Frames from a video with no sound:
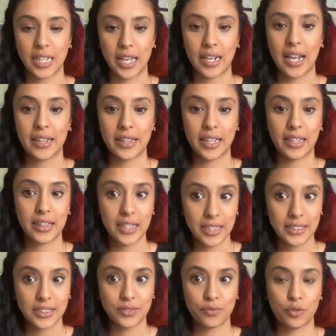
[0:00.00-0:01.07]
And I think
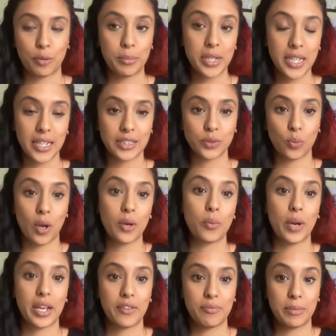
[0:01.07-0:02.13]
this for me is one
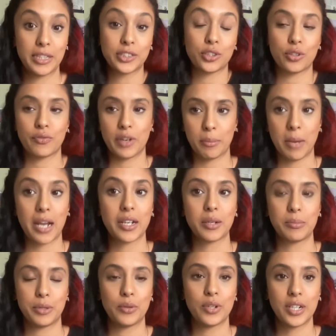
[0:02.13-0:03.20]
way of me serving my
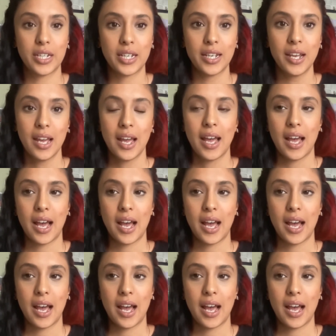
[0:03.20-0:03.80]
community,